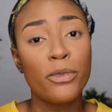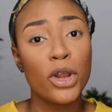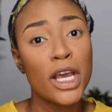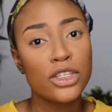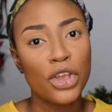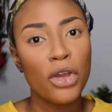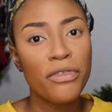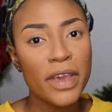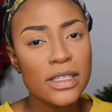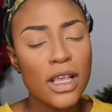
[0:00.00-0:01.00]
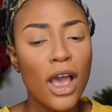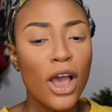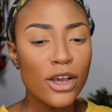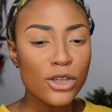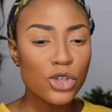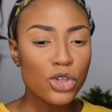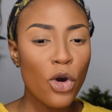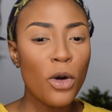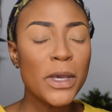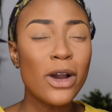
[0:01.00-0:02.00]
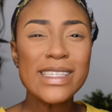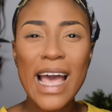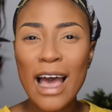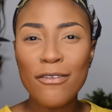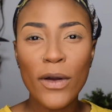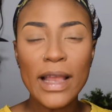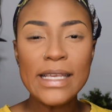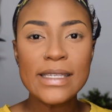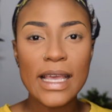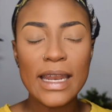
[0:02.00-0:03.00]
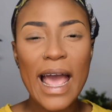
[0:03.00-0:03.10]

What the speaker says: product on your face. So because I have oily skin,